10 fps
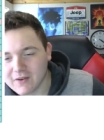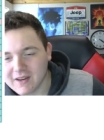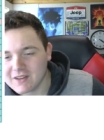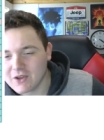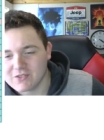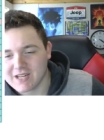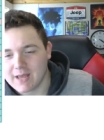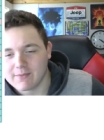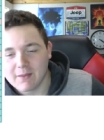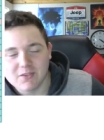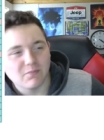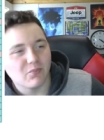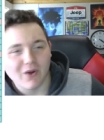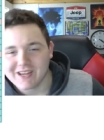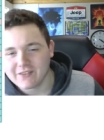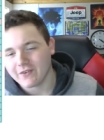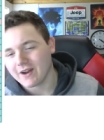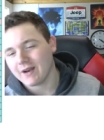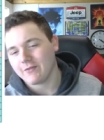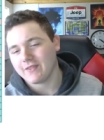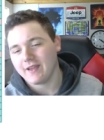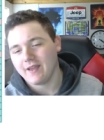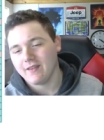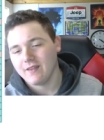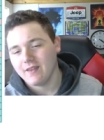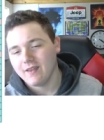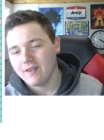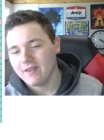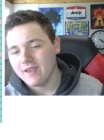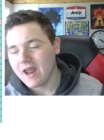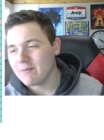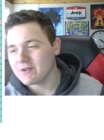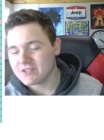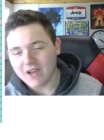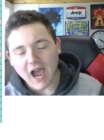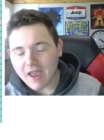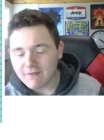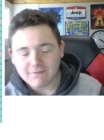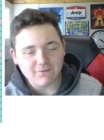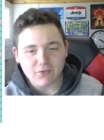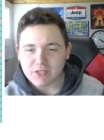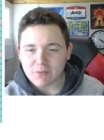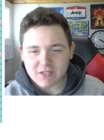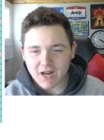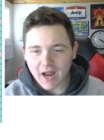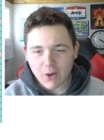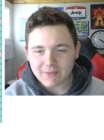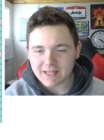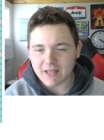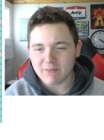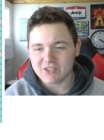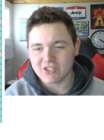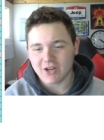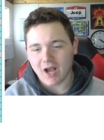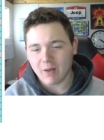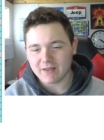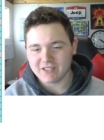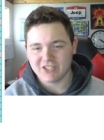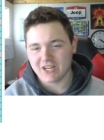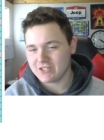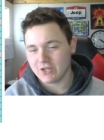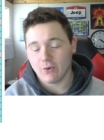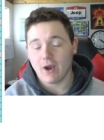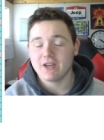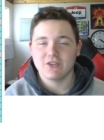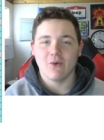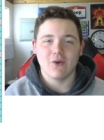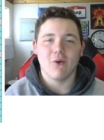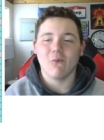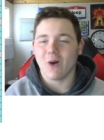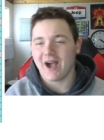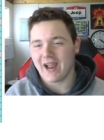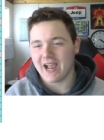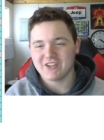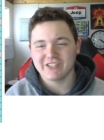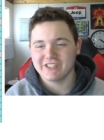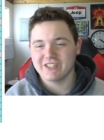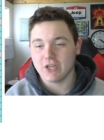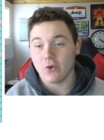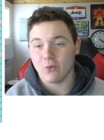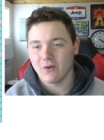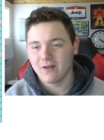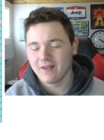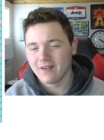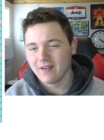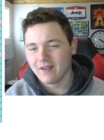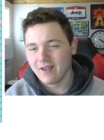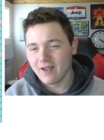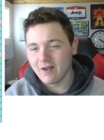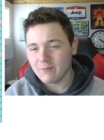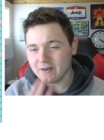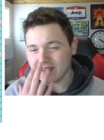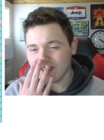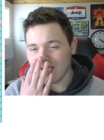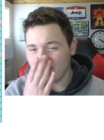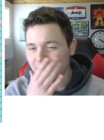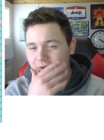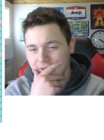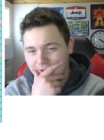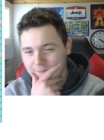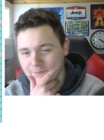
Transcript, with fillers: ghost types. I'm surprised I forgot about that. And for some reason, I always think that Machop is Gen 2. I don't know why. I just do. But yeah, okay.